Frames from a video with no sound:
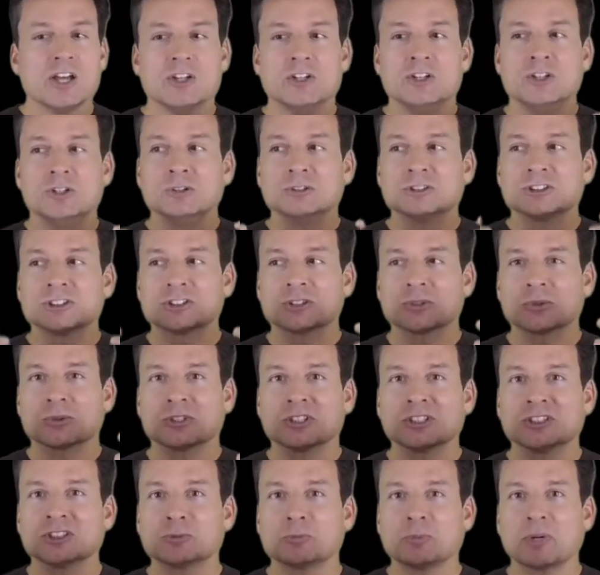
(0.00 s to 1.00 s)
new
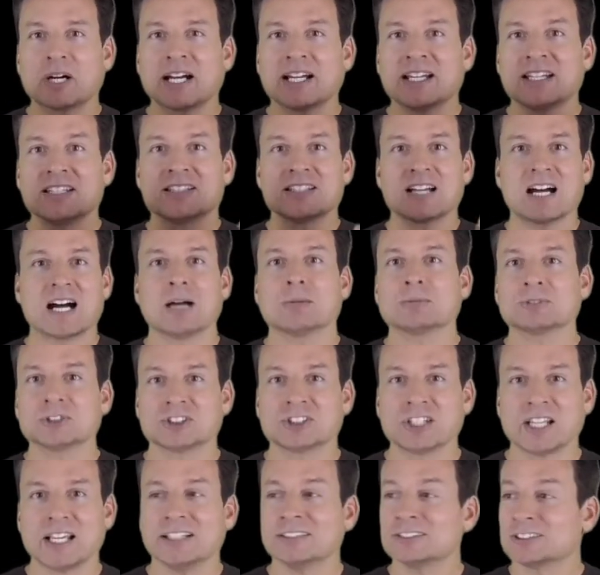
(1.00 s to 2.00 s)
stories by Tom
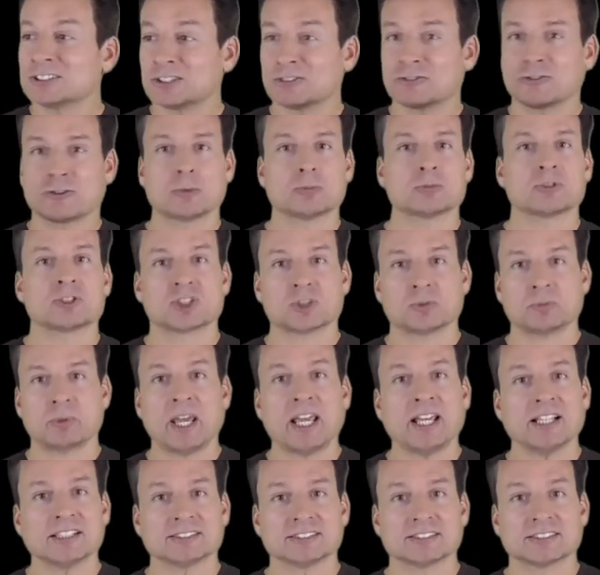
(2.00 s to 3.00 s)
Stazer from
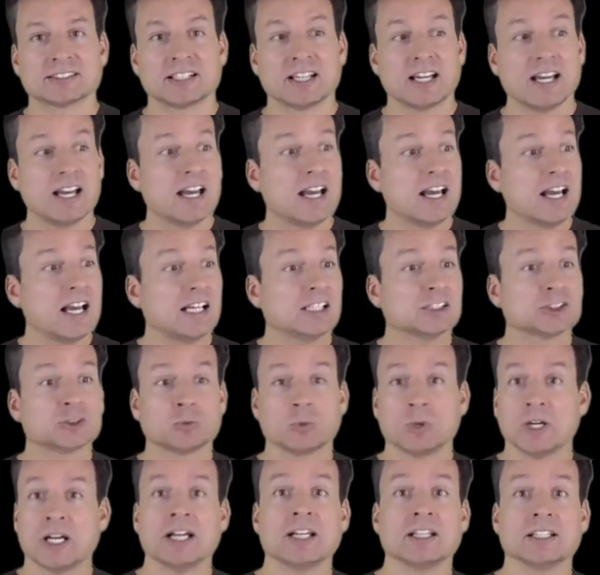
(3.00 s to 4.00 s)
Spaced, as
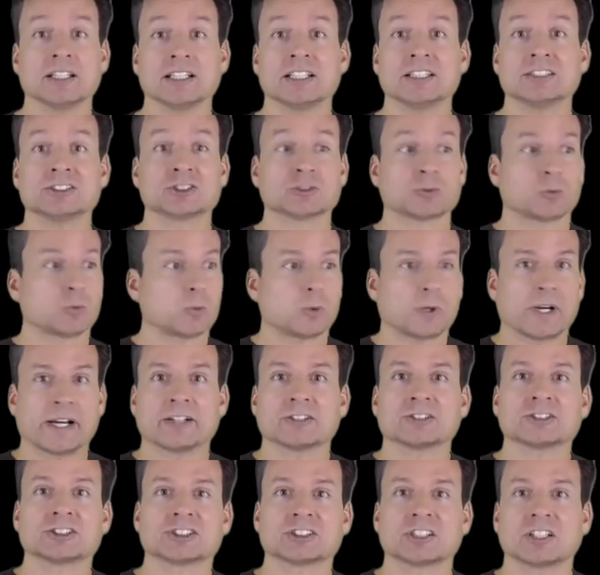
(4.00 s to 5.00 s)
well as
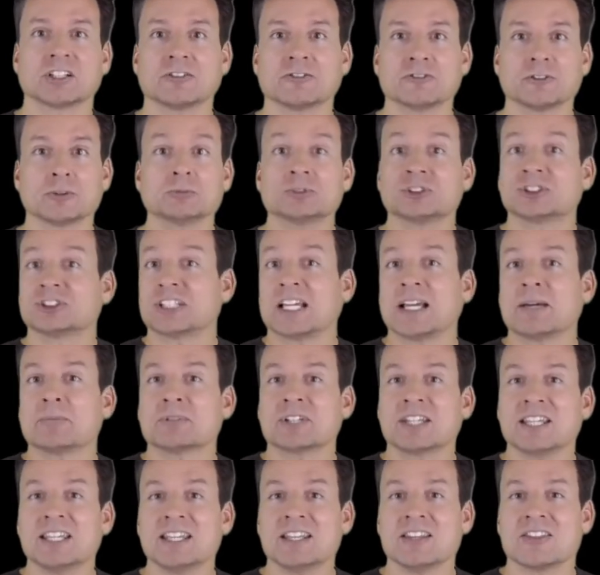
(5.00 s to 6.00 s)
rare stuff from
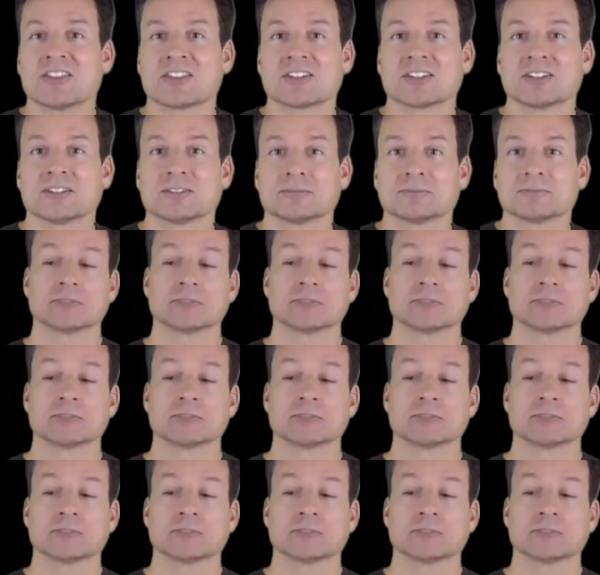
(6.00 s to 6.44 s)
Sam Keith.